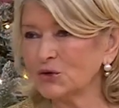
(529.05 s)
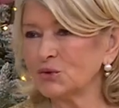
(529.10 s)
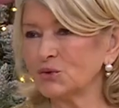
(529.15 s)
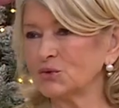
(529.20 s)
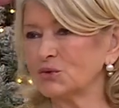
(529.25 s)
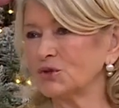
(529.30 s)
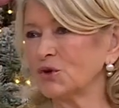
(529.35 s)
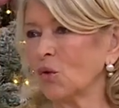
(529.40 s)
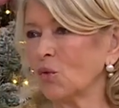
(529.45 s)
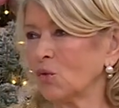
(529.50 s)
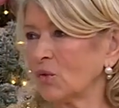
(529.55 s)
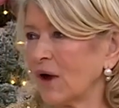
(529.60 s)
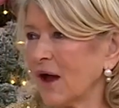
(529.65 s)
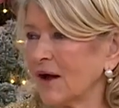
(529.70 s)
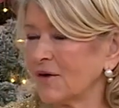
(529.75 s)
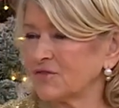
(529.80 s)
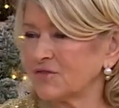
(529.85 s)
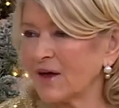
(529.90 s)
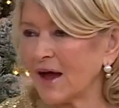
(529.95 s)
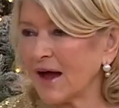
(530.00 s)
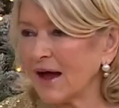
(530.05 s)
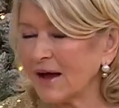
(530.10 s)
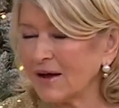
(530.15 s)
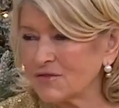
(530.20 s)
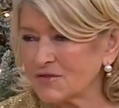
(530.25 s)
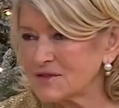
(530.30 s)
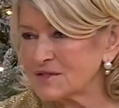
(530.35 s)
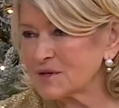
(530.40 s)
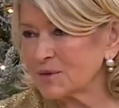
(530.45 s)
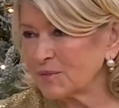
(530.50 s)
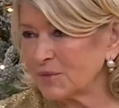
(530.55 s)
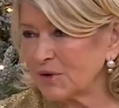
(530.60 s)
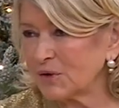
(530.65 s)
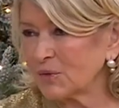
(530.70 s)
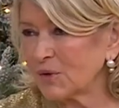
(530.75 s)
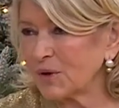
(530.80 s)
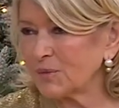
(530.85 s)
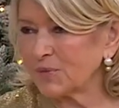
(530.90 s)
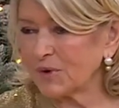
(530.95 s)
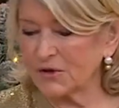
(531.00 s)
you don't have to have somebody
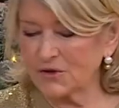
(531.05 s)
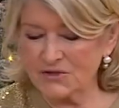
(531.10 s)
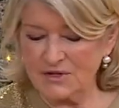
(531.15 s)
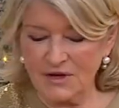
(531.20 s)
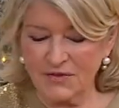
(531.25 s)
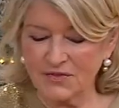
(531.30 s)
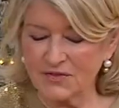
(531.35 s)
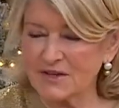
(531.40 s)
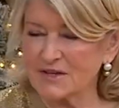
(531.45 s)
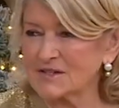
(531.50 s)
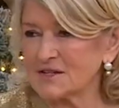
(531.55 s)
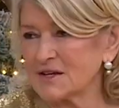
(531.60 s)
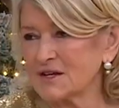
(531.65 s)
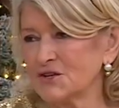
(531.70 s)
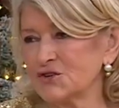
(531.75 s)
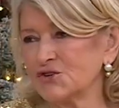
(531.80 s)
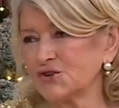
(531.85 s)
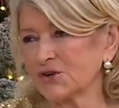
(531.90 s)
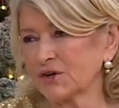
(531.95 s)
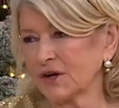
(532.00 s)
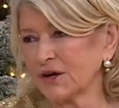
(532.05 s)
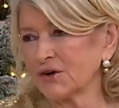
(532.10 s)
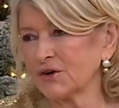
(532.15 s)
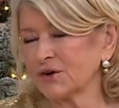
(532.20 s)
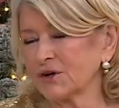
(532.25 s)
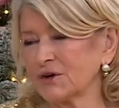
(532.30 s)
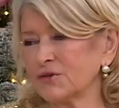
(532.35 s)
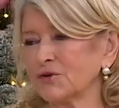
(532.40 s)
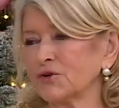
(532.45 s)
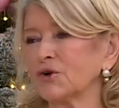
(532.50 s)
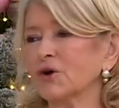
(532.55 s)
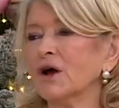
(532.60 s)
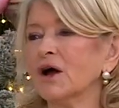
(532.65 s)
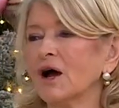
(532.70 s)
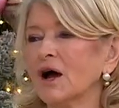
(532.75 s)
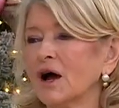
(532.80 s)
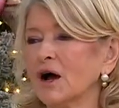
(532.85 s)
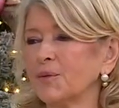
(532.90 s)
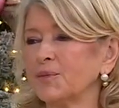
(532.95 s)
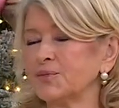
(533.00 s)
right by your side. This is your caregiver
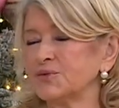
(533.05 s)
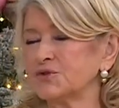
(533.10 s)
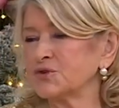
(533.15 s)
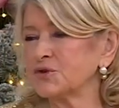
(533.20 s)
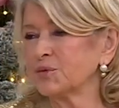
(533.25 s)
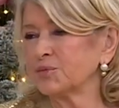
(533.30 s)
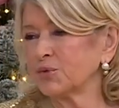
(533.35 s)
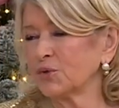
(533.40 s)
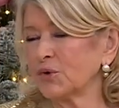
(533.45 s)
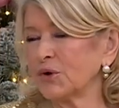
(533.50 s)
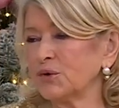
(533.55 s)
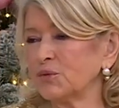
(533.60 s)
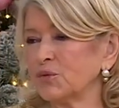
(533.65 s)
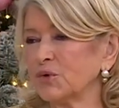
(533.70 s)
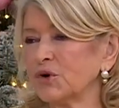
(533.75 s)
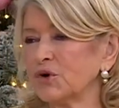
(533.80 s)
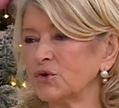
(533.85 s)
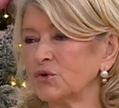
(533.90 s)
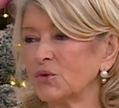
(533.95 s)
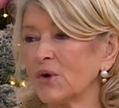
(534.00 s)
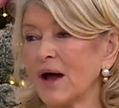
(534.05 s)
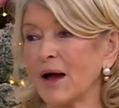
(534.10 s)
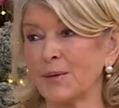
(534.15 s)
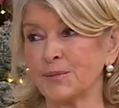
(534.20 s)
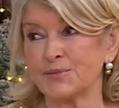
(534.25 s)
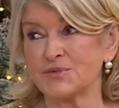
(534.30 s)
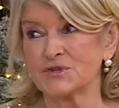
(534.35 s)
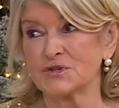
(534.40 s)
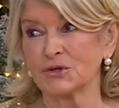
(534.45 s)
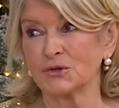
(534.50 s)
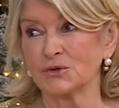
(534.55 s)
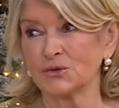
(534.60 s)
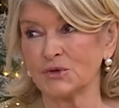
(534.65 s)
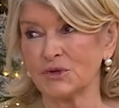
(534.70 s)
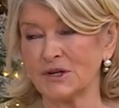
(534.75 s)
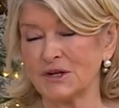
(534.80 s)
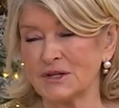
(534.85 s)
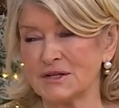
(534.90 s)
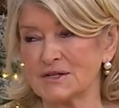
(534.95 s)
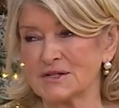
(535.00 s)
up to the point where you
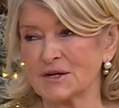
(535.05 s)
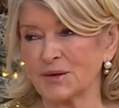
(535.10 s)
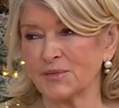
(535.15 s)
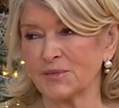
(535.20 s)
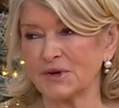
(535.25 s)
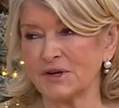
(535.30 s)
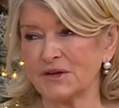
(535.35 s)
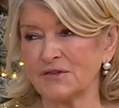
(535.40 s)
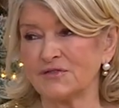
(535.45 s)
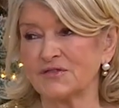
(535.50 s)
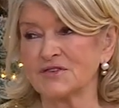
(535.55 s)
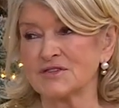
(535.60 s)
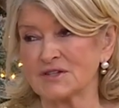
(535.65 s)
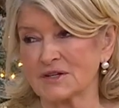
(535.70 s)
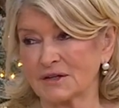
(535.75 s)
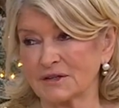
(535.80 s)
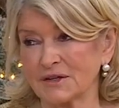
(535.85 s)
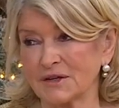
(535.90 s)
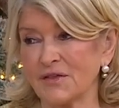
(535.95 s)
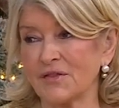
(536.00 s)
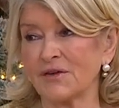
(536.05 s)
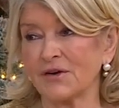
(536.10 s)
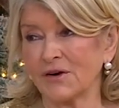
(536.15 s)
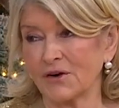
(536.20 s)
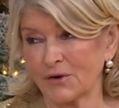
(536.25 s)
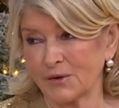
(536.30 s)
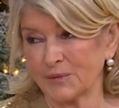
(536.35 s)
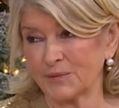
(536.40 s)
absolutely need somebody physically there.